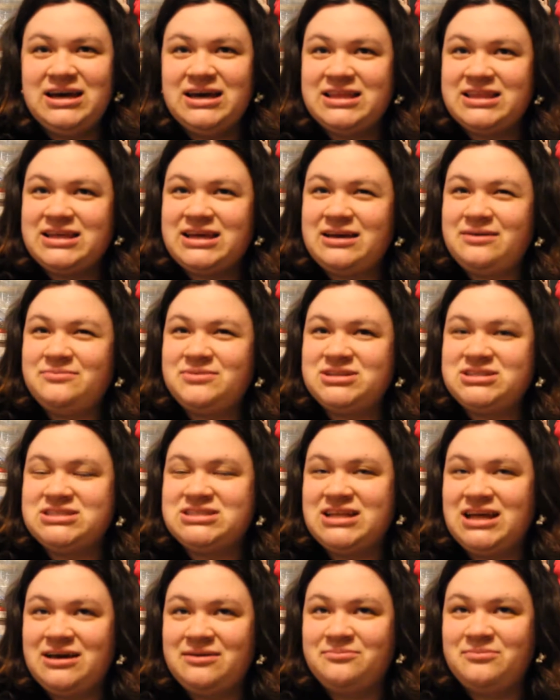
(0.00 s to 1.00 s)
I think I
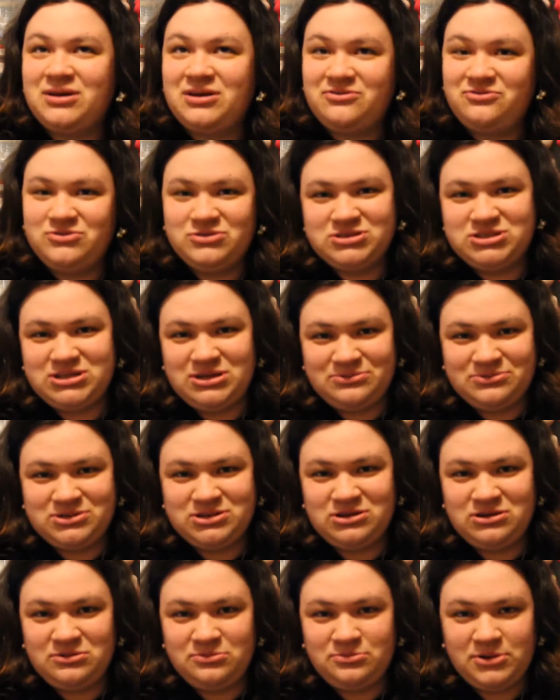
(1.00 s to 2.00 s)
mentioned that in my first
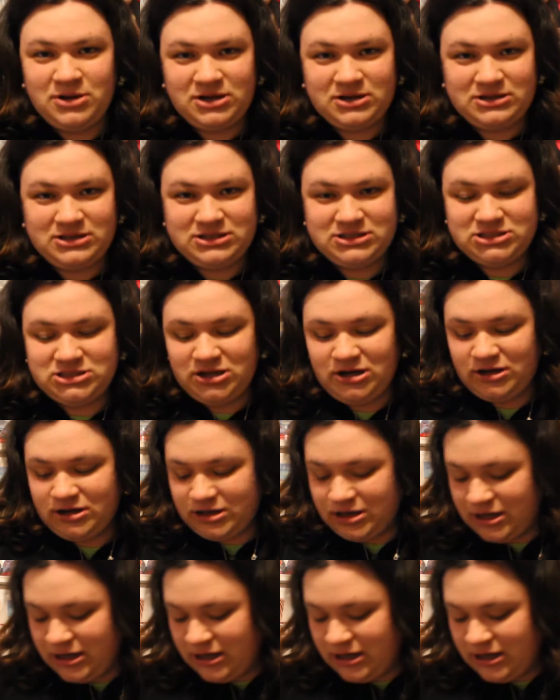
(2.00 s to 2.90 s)
episode of Bucket List Talk.